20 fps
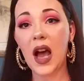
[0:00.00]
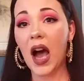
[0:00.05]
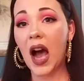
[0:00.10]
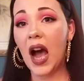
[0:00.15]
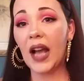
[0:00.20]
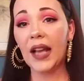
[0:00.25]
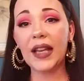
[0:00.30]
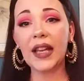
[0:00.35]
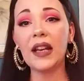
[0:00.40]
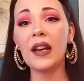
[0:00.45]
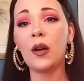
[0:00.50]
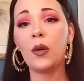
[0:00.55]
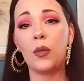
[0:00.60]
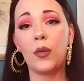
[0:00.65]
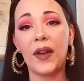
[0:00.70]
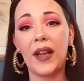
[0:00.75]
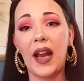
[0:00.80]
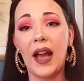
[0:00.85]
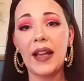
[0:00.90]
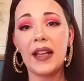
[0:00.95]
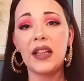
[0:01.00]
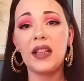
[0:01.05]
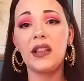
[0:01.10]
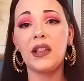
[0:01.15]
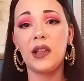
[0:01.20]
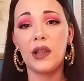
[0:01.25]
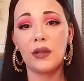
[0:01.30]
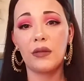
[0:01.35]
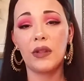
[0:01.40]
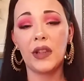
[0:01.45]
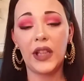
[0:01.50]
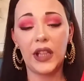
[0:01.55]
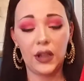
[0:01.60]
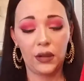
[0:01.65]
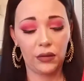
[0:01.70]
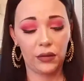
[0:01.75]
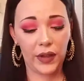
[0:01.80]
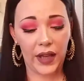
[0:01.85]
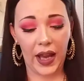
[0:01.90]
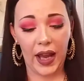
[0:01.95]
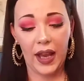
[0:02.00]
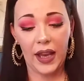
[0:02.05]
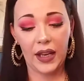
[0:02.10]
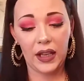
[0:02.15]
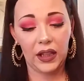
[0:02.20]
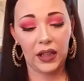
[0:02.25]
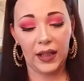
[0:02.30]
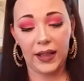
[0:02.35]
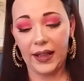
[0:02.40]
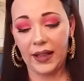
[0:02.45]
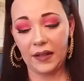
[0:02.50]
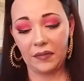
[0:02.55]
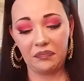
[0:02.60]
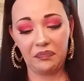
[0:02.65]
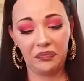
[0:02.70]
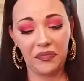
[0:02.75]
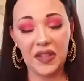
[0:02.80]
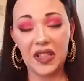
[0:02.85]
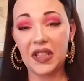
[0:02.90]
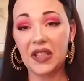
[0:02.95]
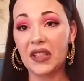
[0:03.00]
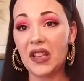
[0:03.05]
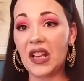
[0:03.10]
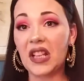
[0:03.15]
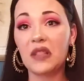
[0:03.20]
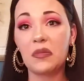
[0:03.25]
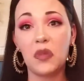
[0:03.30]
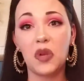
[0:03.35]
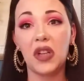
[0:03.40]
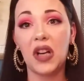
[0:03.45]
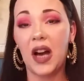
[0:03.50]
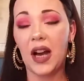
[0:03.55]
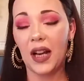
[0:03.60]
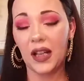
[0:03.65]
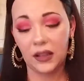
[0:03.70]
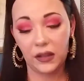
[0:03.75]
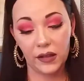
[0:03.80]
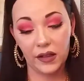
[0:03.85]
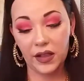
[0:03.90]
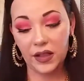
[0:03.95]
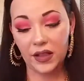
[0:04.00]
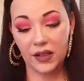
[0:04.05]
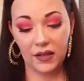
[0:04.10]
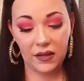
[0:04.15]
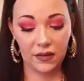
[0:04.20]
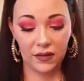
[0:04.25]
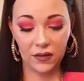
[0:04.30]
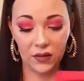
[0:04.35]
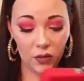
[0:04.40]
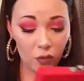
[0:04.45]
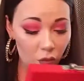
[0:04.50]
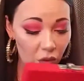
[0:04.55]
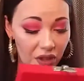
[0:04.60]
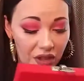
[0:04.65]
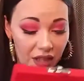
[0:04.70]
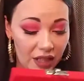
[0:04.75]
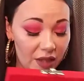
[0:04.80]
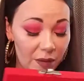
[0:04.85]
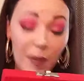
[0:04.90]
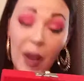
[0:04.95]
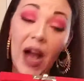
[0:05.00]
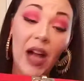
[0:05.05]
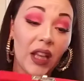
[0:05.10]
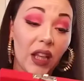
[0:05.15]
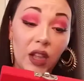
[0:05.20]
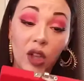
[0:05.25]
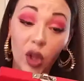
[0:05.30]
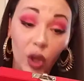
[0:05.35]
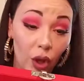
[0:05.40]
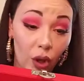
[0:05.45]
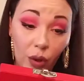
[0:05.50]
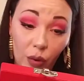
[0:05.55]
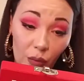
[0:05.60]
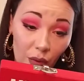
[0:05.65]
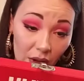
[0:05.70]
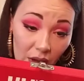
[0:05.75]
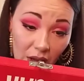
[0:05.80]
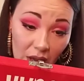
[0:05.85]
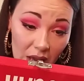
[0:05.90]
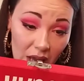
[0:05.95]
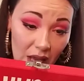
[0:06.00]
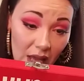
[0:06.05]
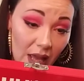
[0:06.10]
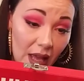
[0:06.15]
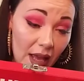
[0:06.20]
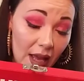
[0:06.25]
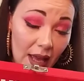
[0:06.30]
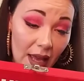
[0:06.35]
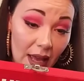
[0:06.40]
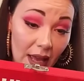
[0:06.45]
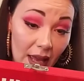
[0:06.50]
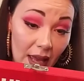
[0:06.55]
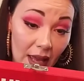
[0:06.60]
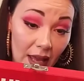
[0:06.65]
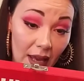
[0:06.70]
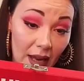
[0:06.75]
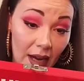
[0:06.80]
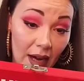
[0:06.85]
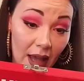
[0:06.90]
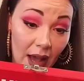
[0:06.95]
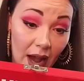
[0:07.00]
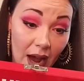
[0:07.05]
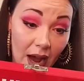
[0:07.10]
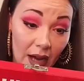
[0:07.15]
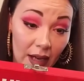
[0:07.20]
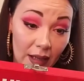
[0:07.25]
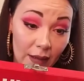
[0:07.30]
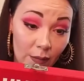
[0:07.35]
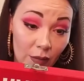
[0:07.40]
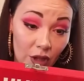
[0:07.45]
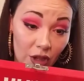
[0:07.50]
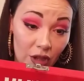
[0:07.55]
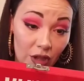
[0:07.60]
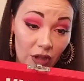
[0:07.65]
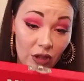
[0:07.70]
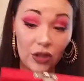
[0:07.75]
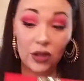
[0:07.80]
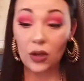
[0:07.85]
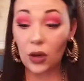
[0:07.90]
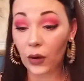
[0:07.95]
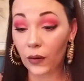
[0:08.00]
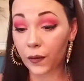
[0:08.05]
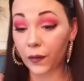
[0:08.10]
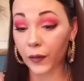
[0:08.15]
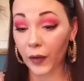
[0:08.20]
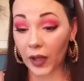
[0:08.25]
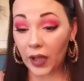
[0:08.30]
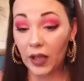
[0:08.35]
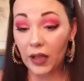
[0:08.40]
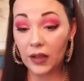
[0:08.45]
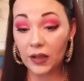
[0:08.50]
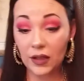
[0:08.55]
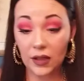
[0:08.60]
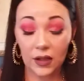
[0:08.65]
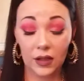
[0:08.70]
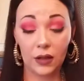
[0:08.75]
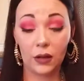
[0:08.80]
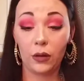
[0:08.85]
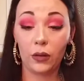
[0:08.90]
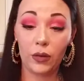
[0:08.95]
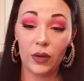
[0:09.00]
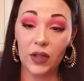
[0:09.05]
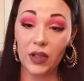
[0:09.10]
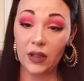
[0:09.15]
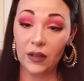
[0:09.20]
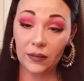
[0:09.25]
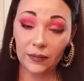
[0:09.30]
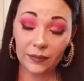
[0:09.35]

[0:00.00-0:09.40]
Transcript: I cannot wait. I could literally create like 6 more eye looks with this palette alone. And I am just so freaking stoked.